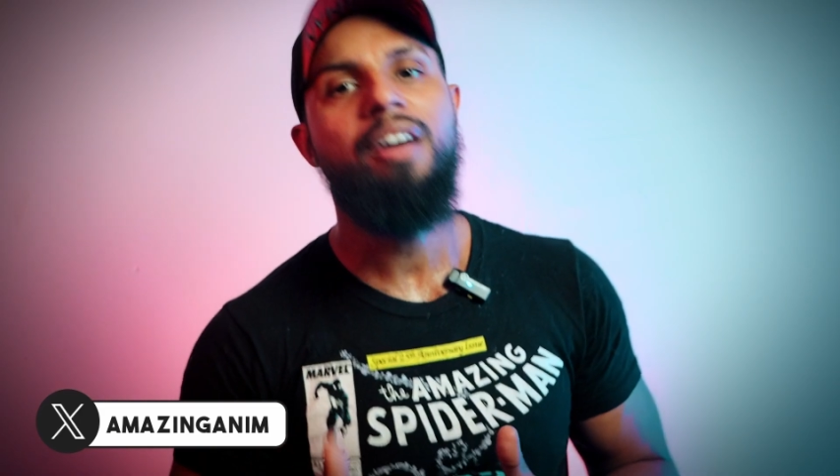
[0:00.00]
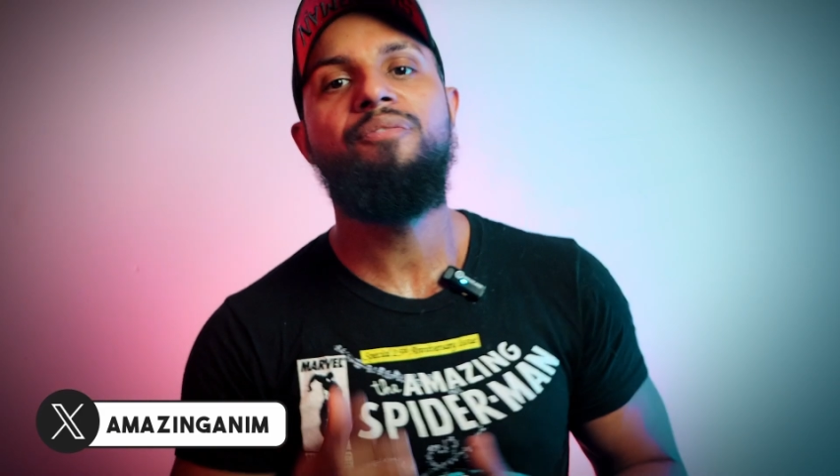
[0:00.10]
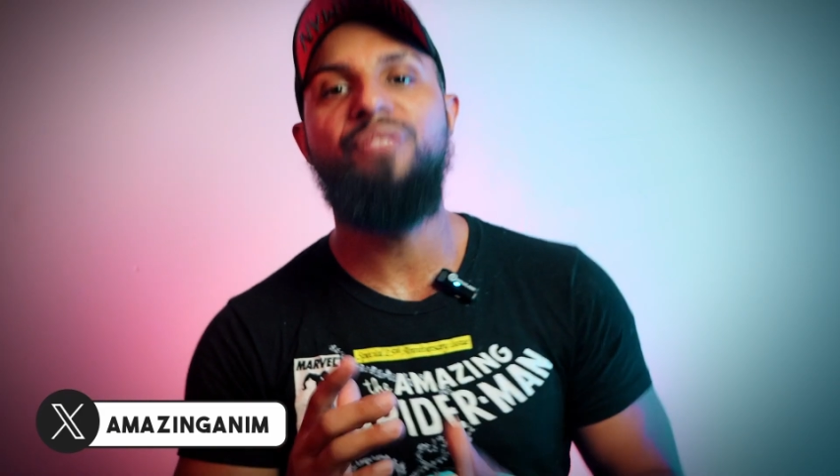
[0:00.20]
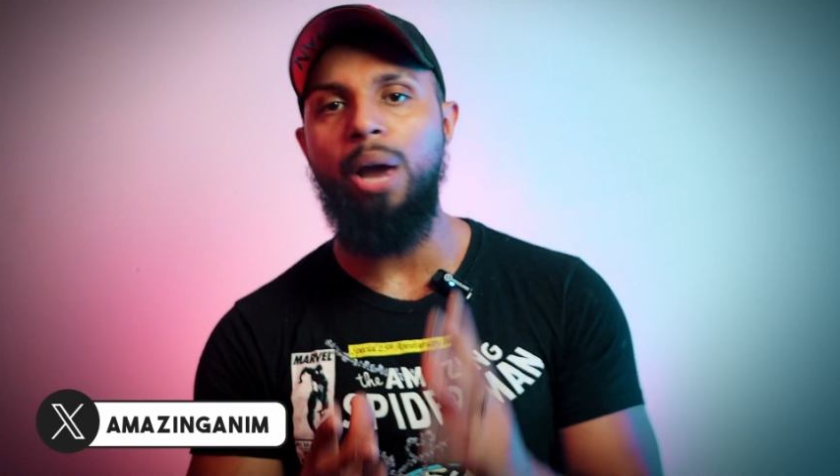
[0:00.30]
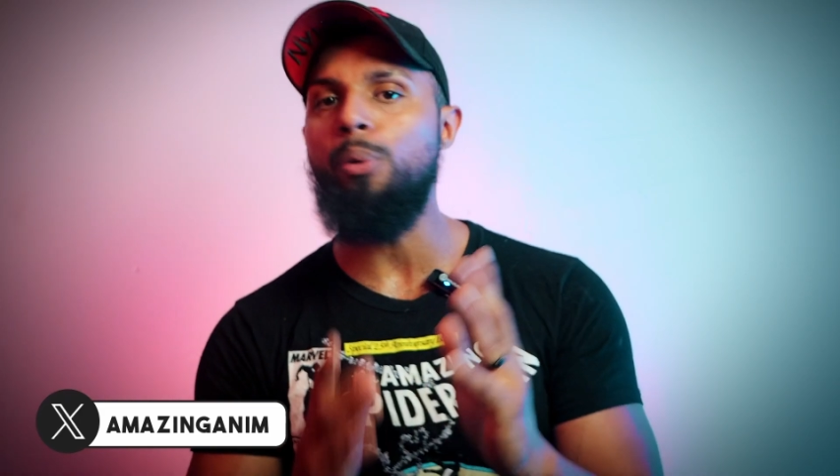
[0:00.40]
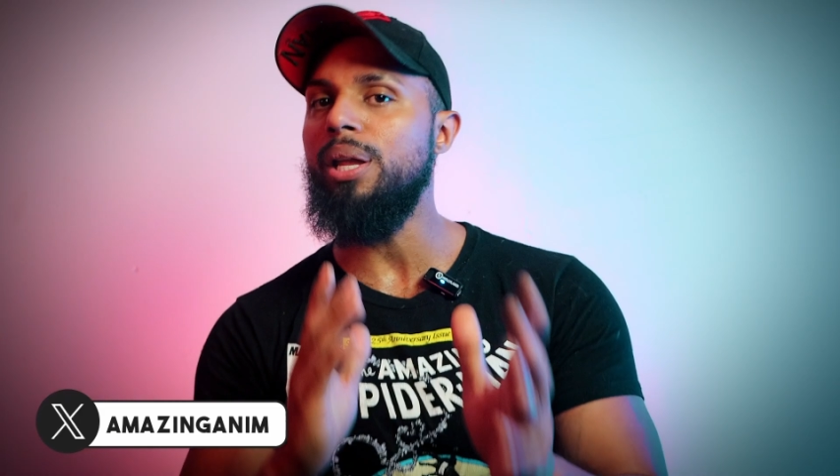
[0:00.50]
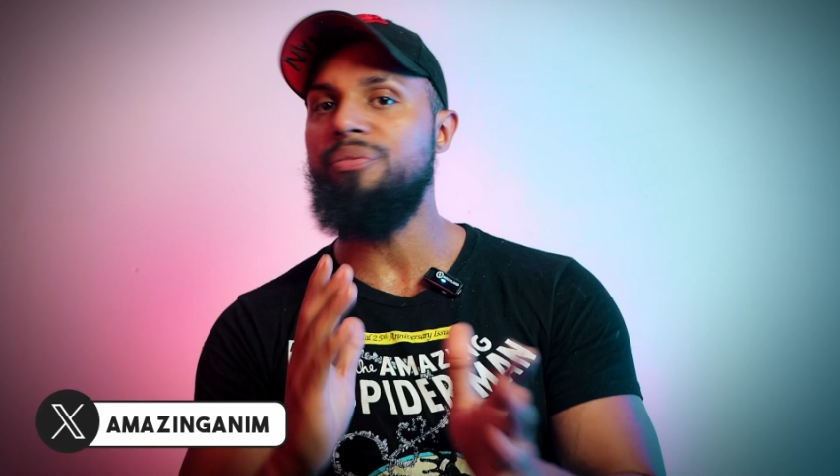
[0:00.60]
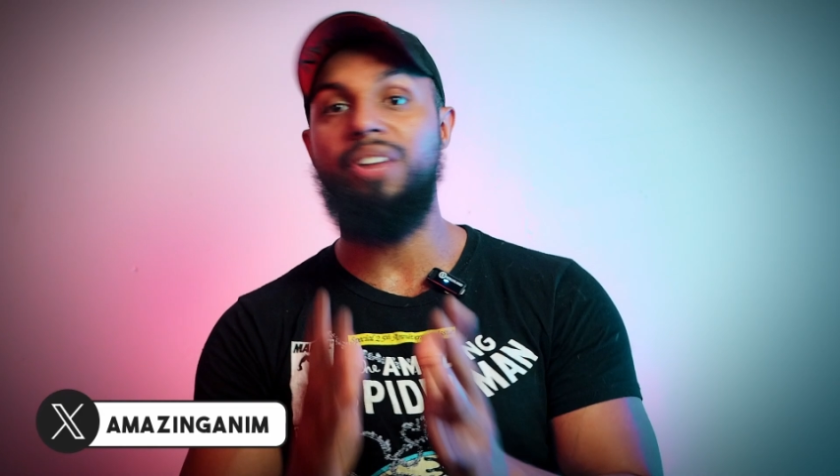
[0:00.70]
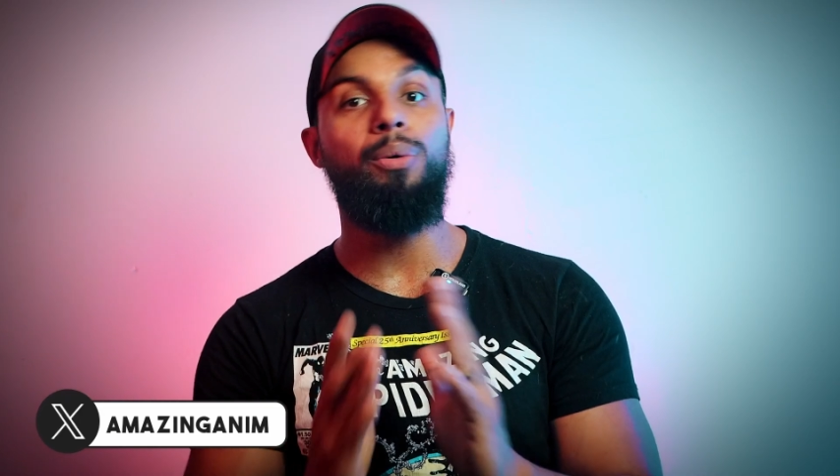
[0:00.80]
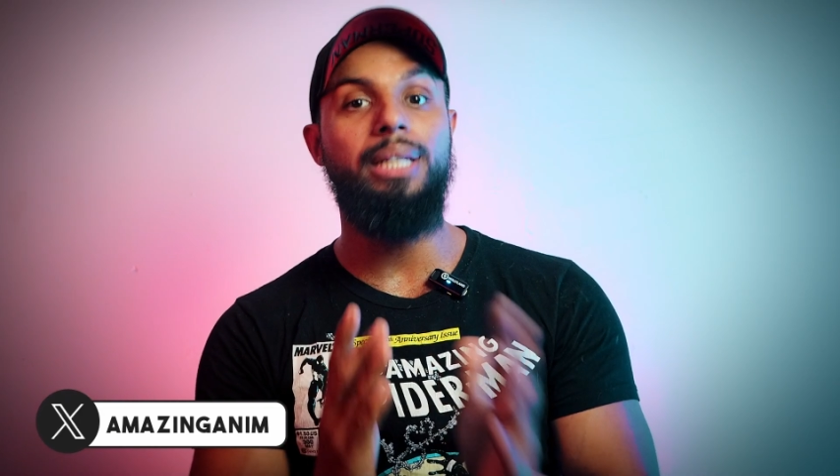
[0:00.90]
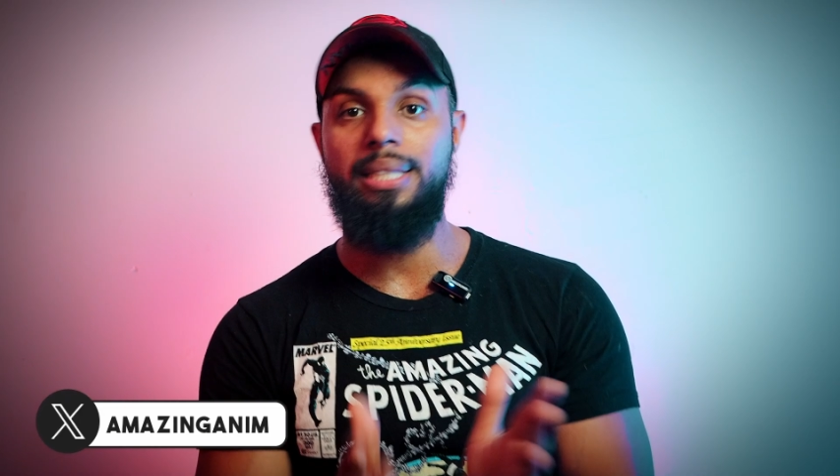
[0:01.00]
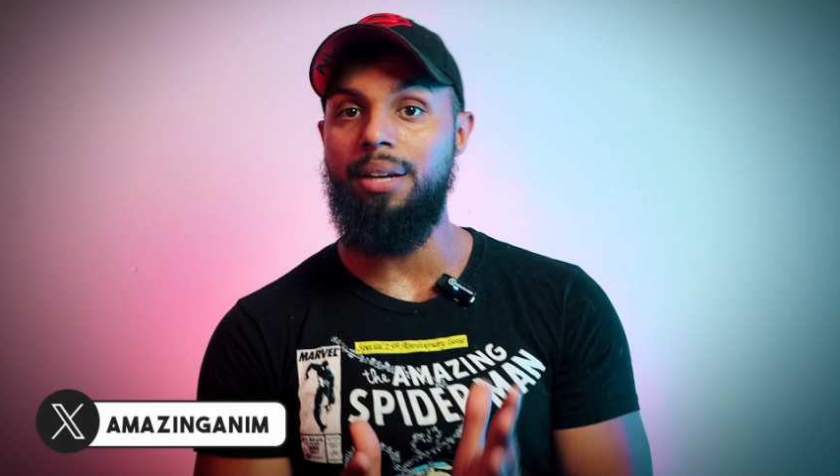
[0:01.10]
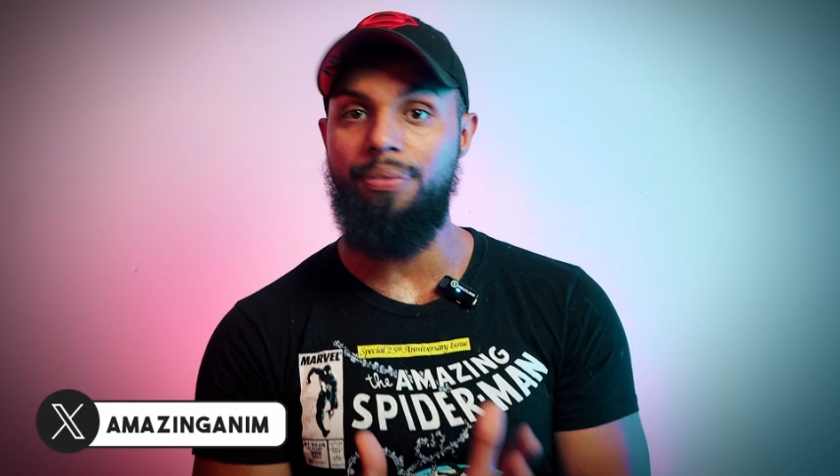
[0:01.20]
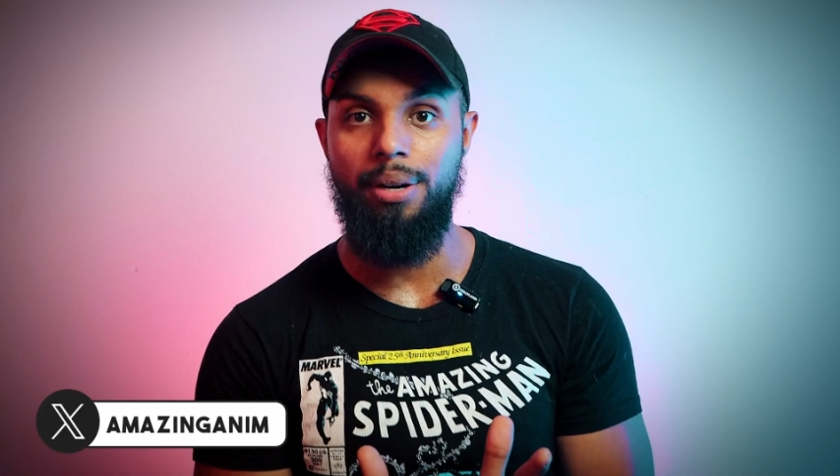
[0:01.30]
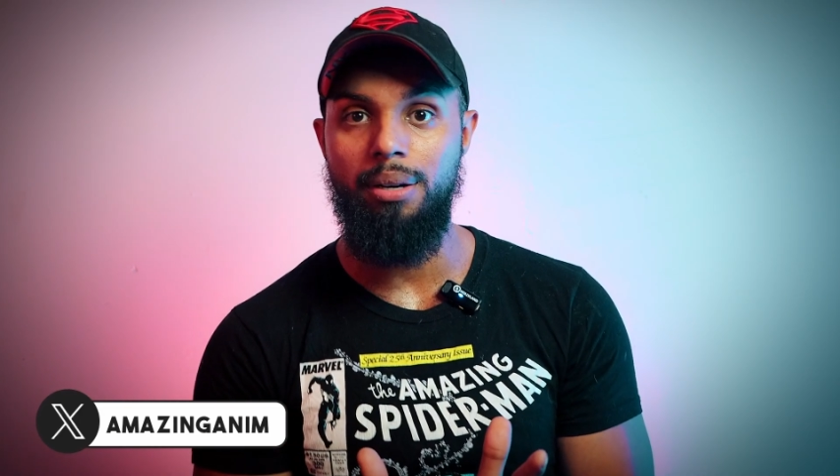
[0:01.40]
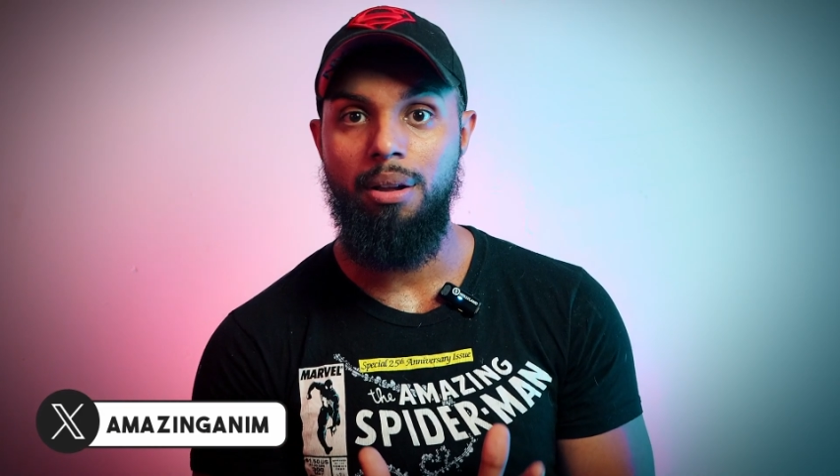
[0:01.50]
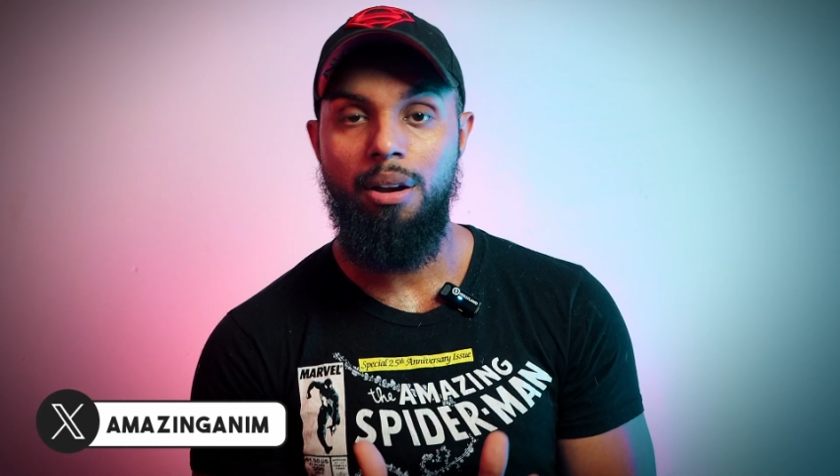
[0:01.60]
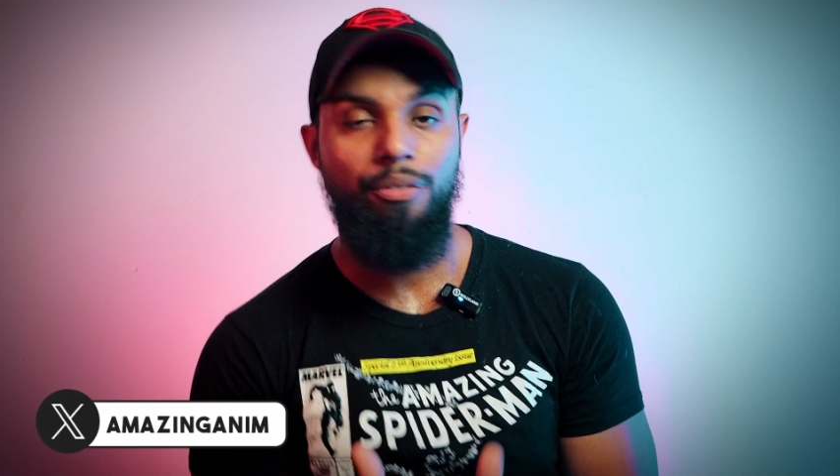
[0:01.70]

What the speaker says: Very, very different